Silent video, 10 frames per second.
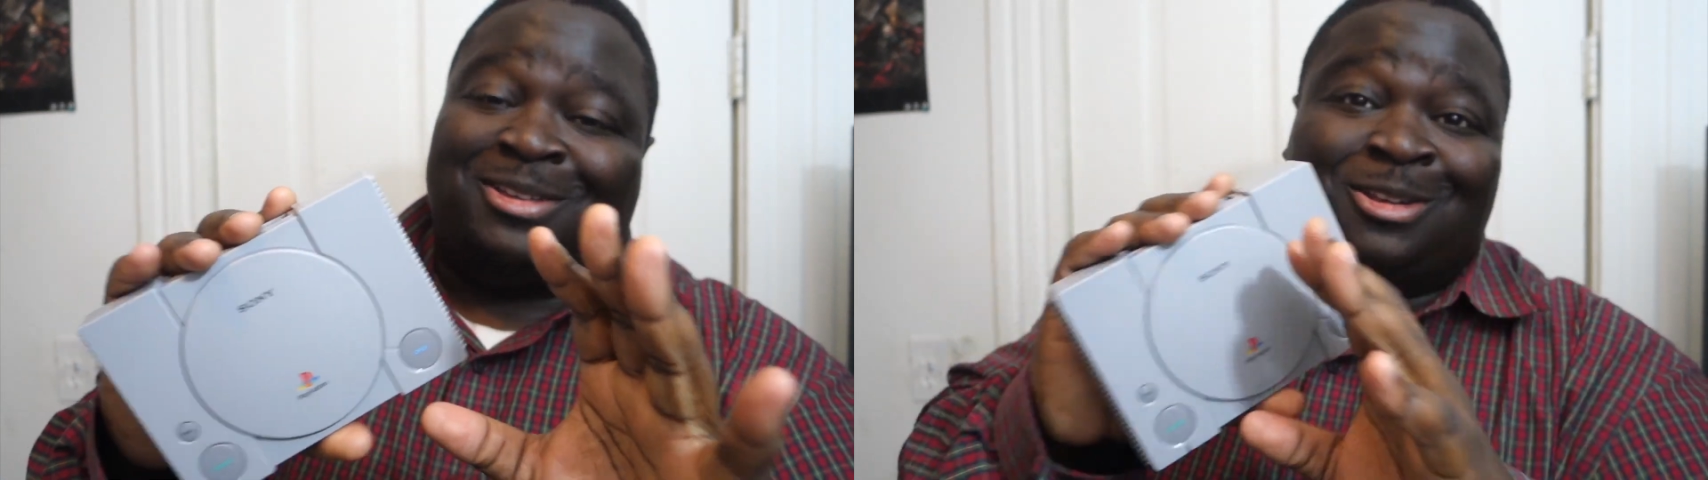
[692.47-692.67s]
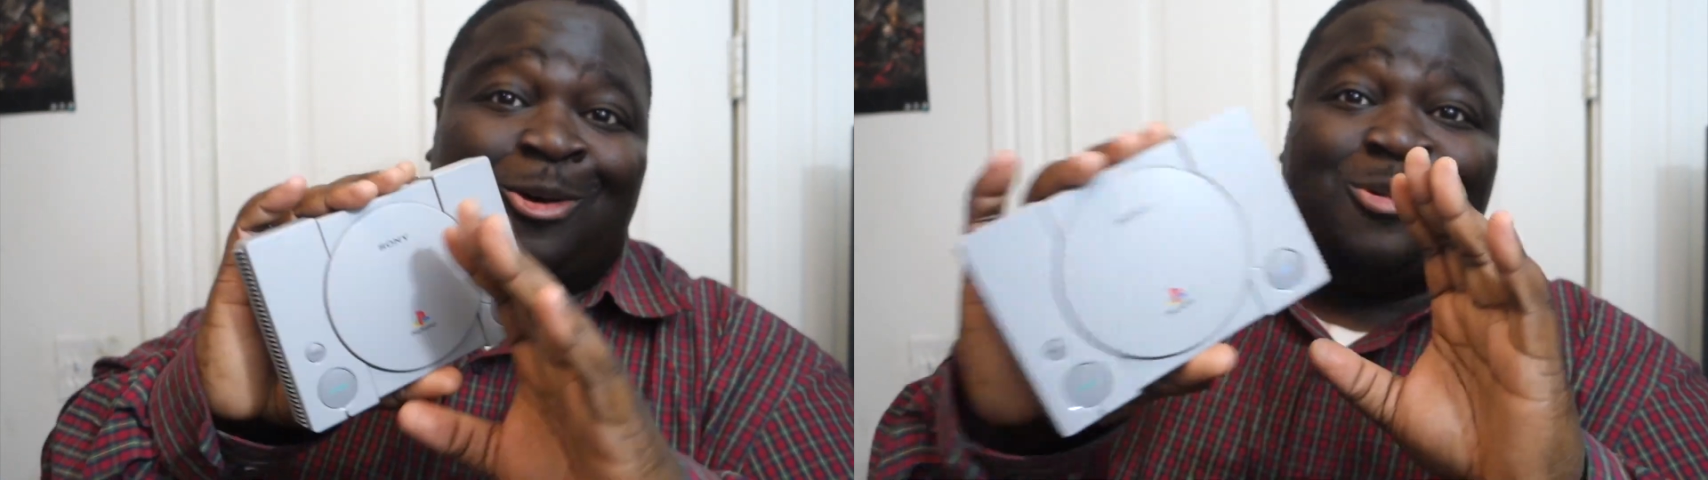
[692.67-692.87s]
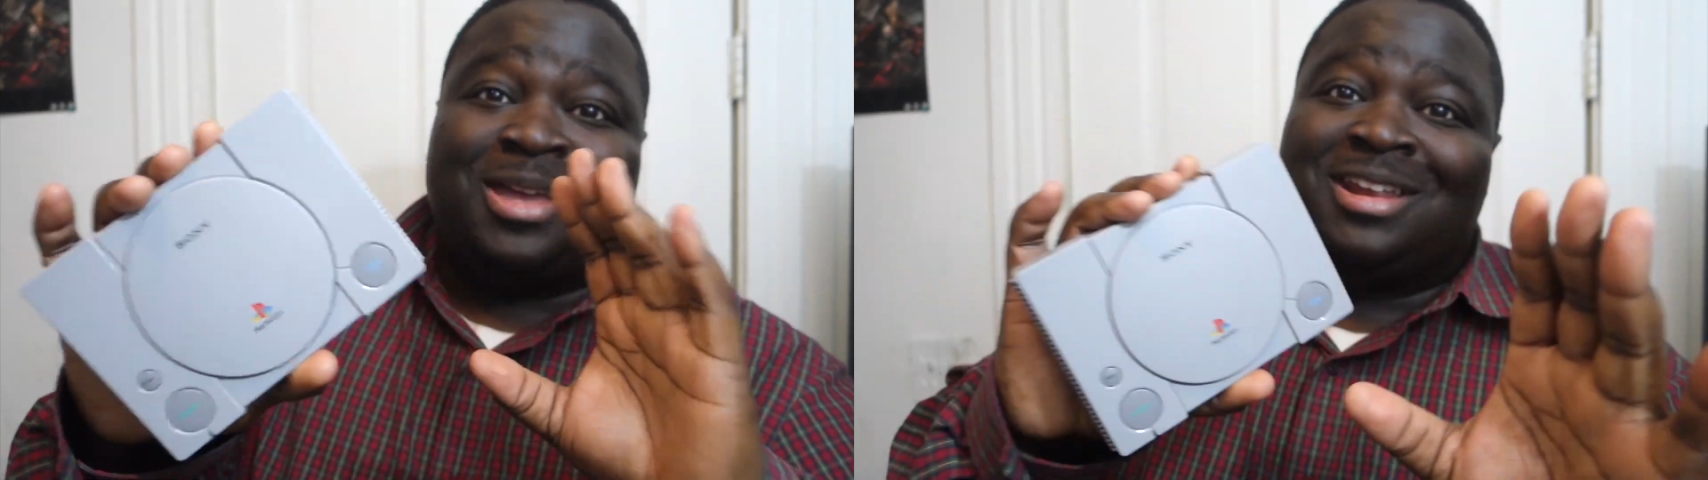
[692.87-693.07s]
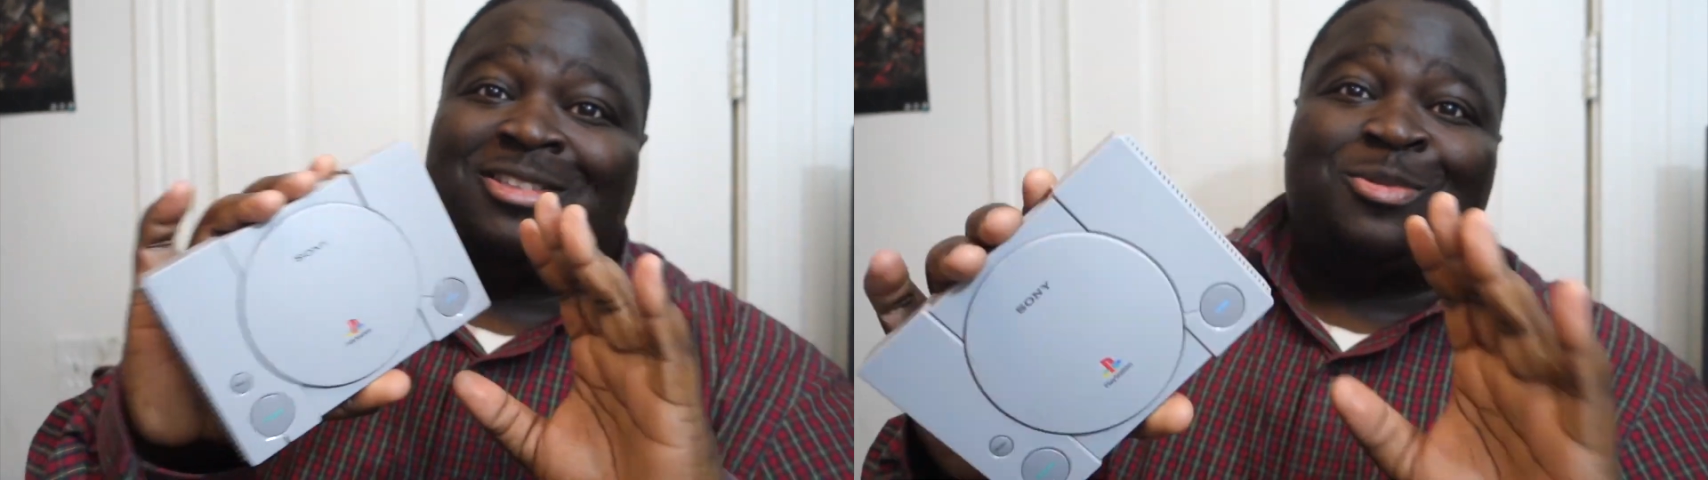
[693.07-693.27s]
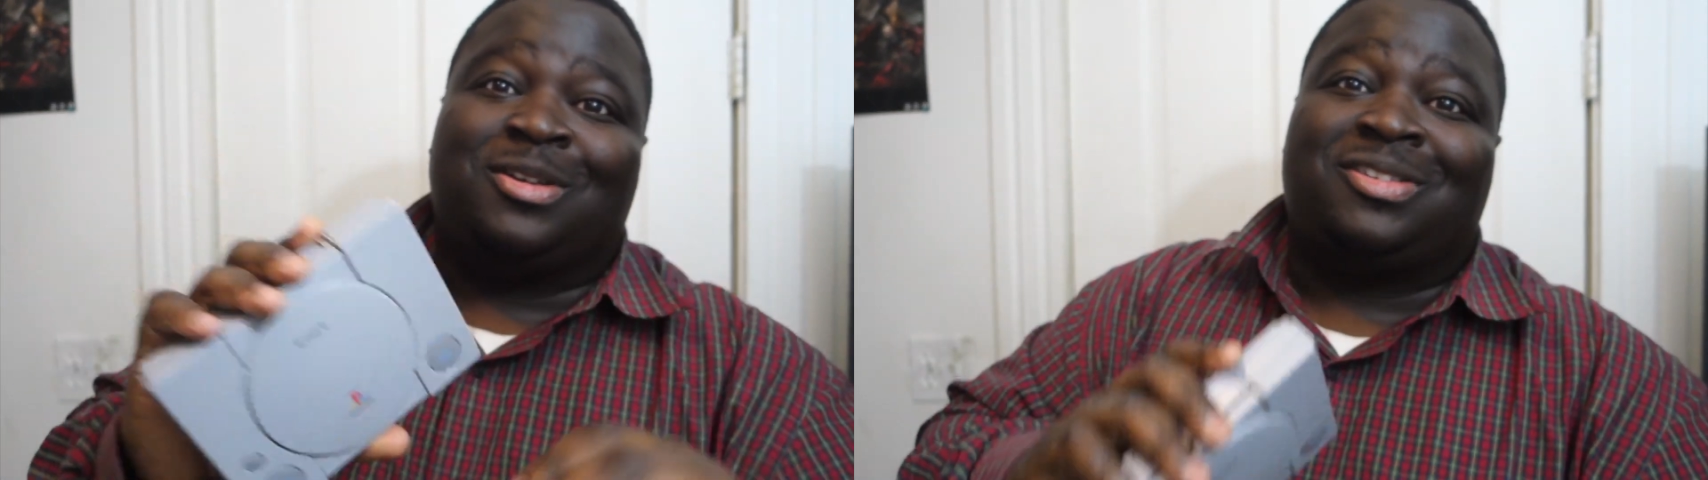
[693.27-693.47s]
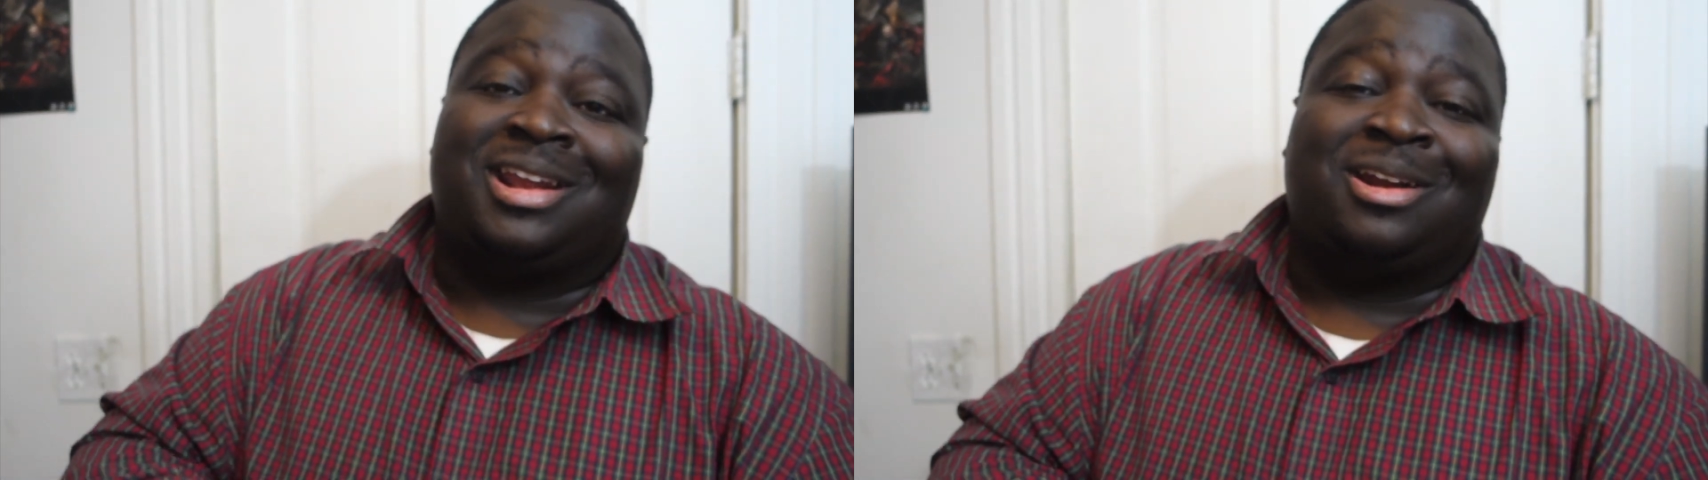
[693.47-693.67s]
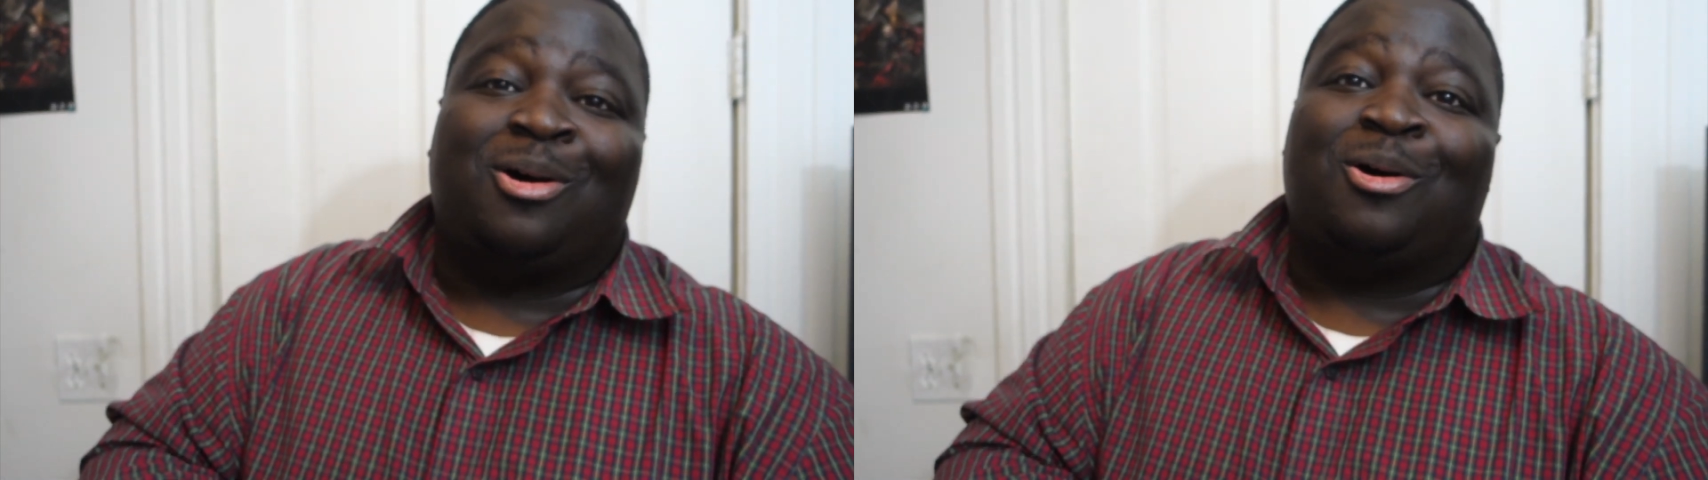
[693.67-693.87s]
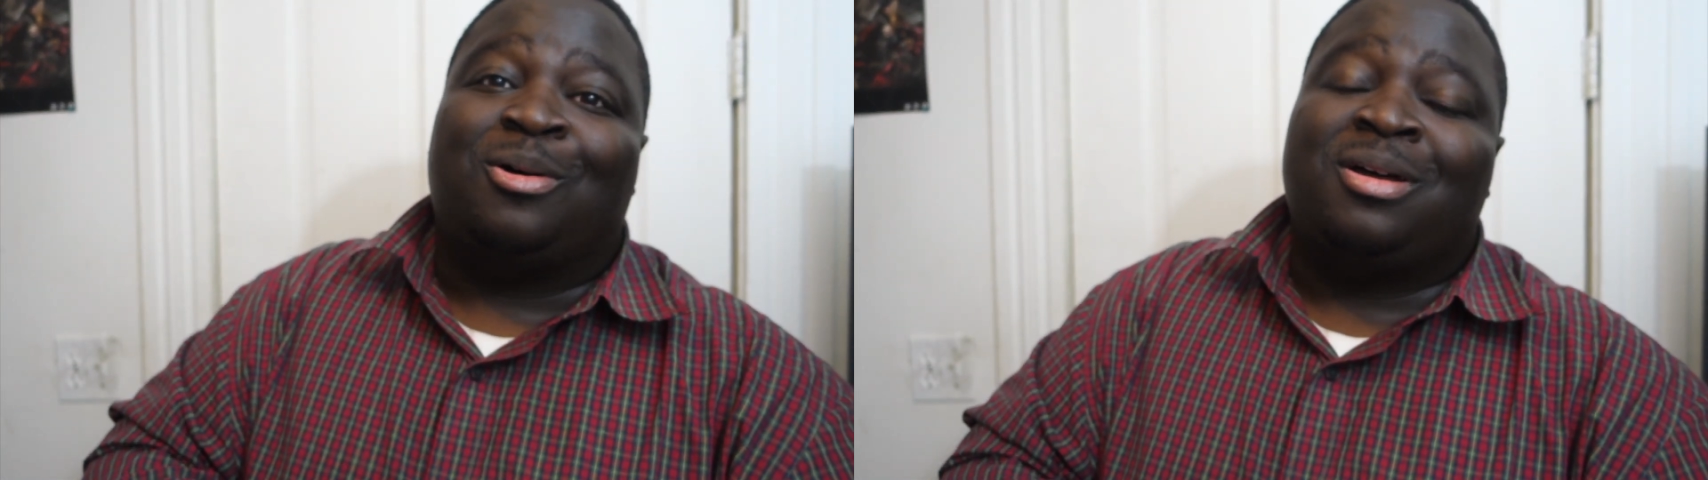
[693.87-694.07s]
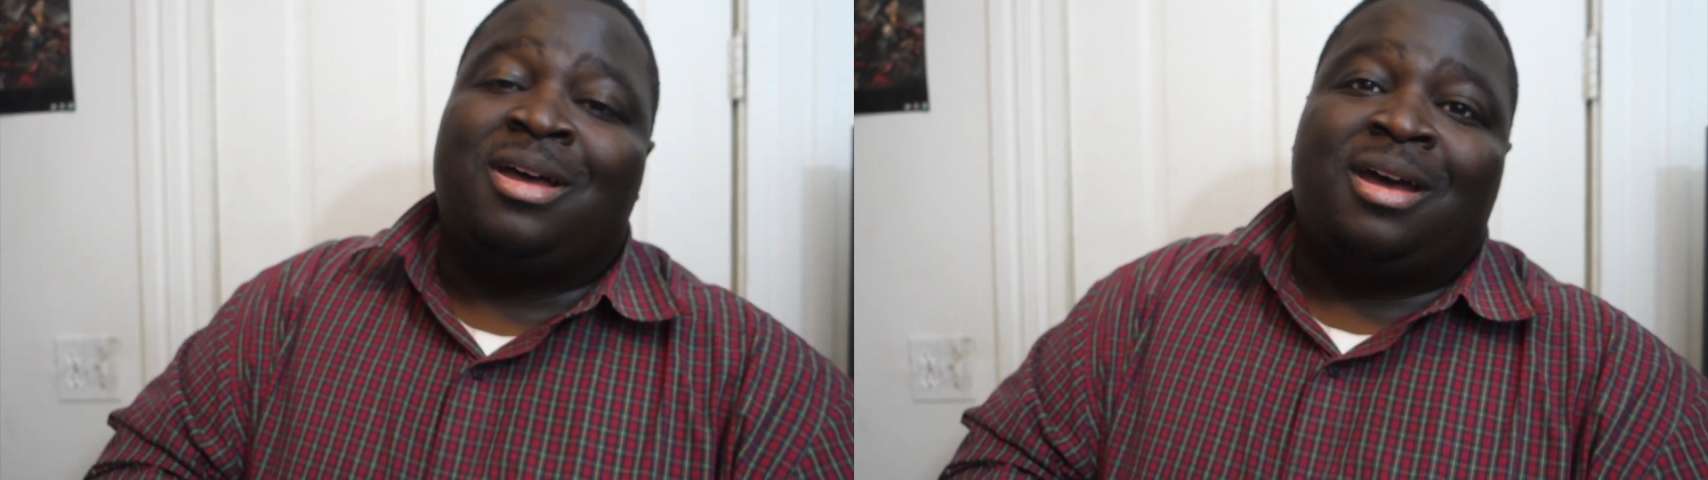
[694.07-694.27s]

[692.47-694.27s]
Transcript: Don't get it twisted at all.